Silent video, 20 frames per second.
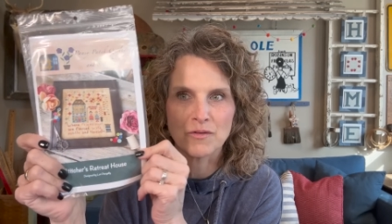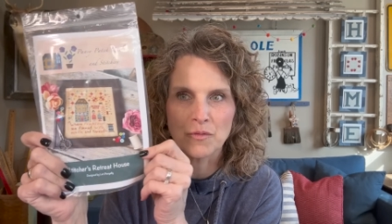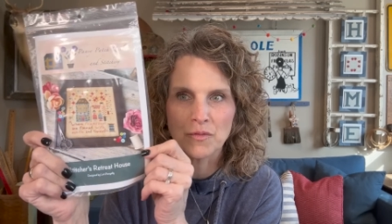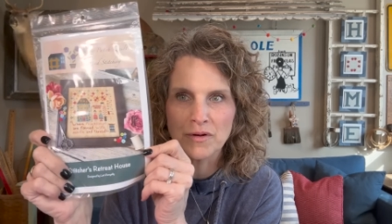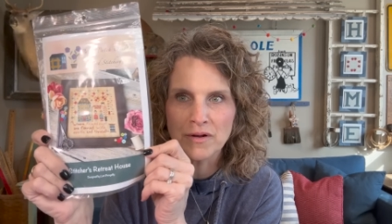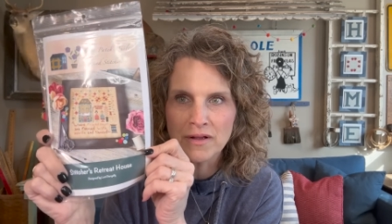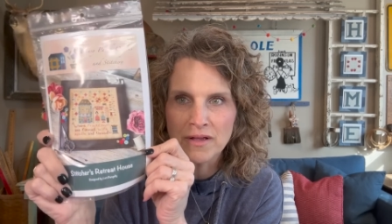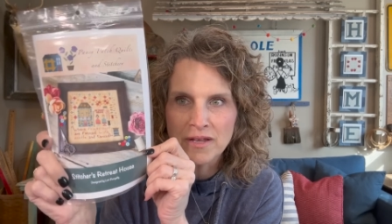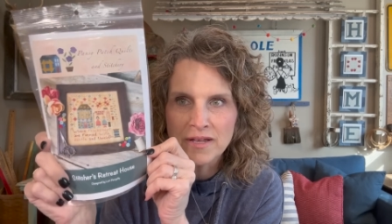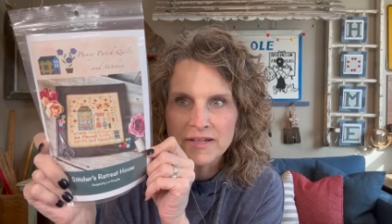
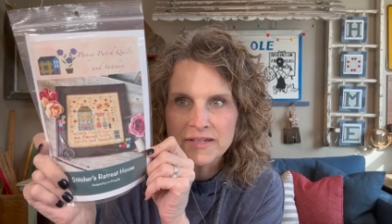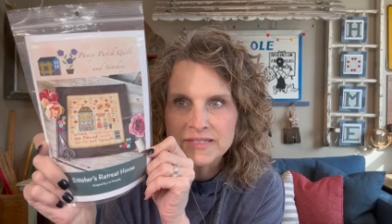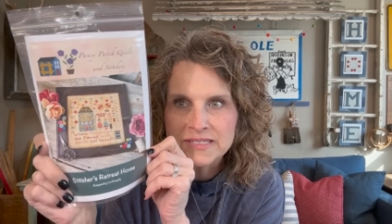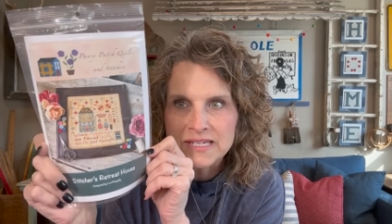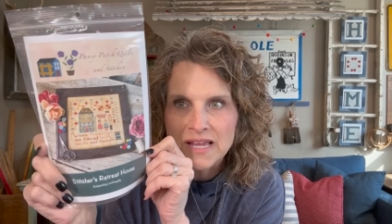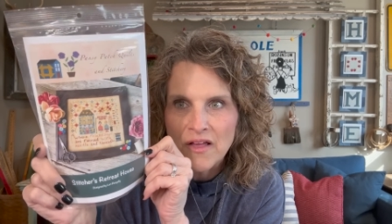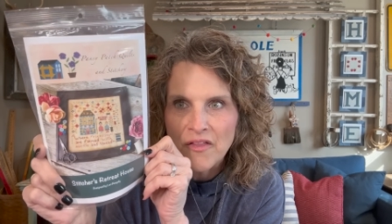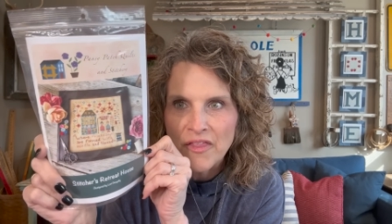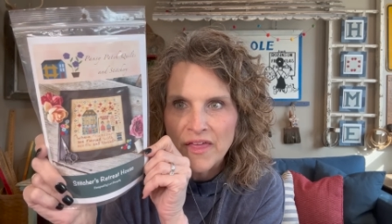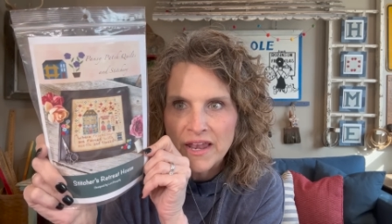We're going to
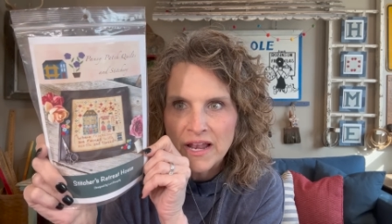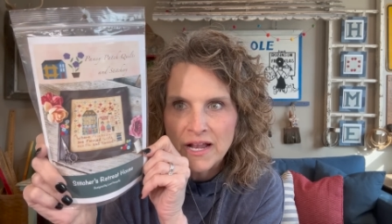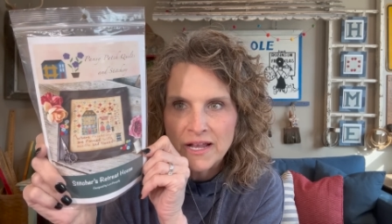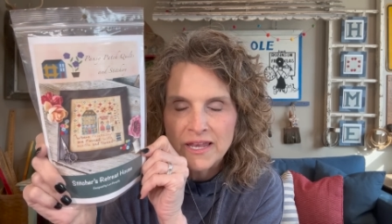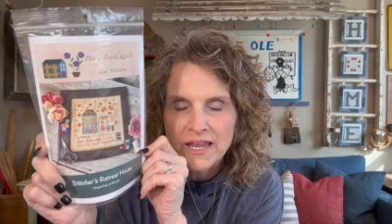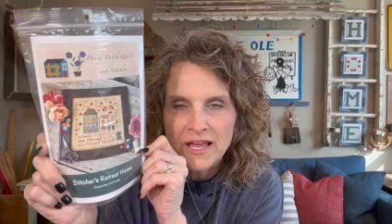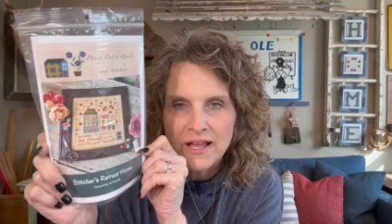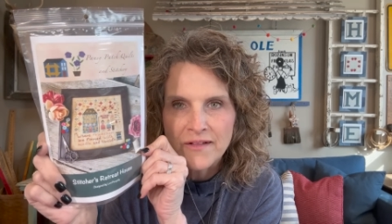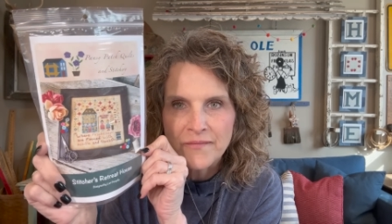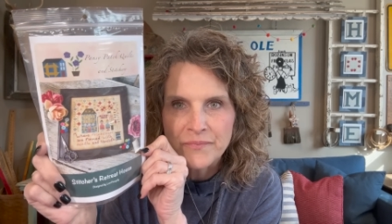steal that
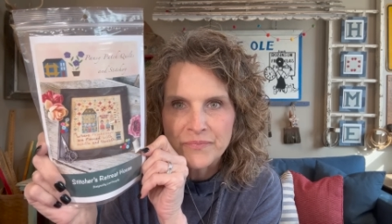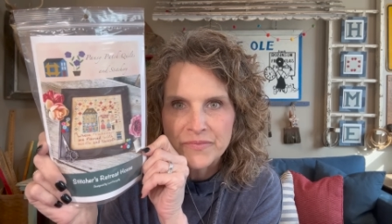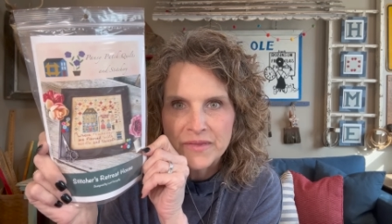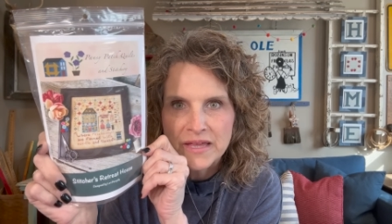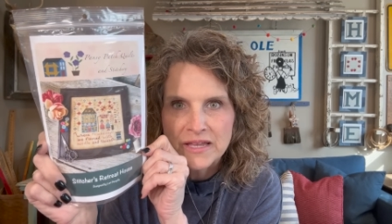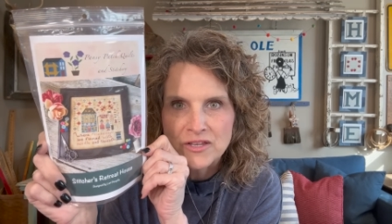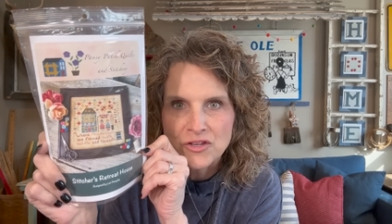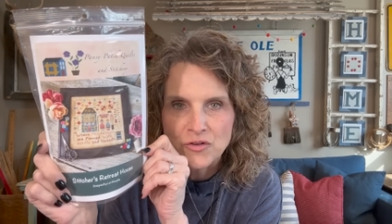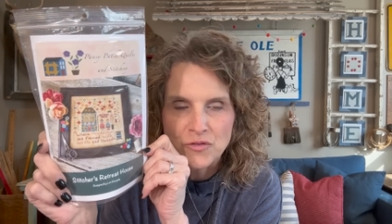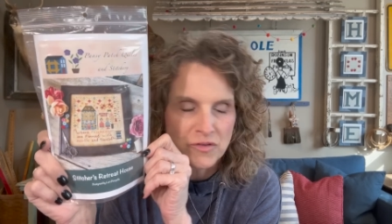idea
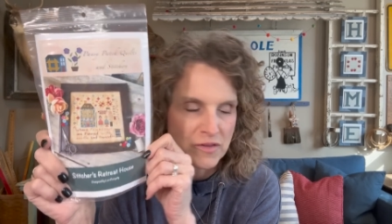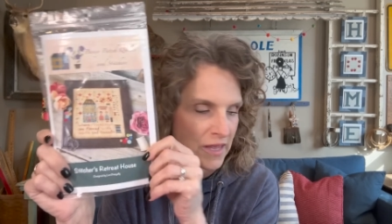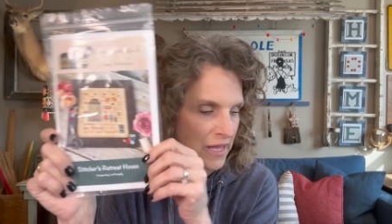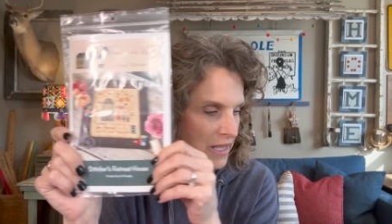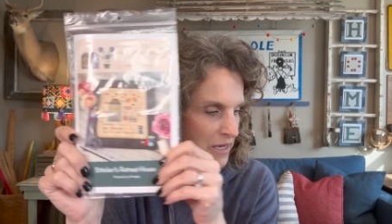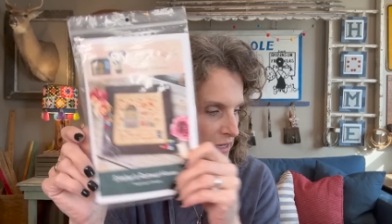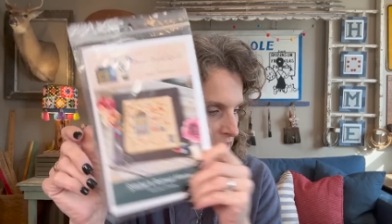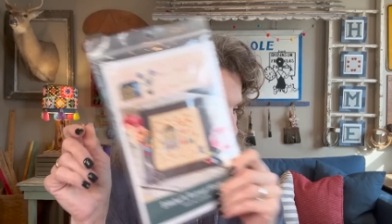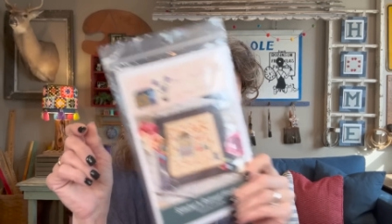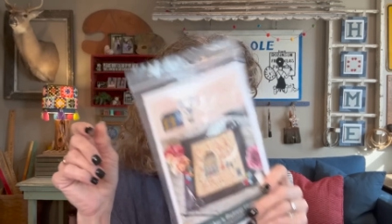and use that.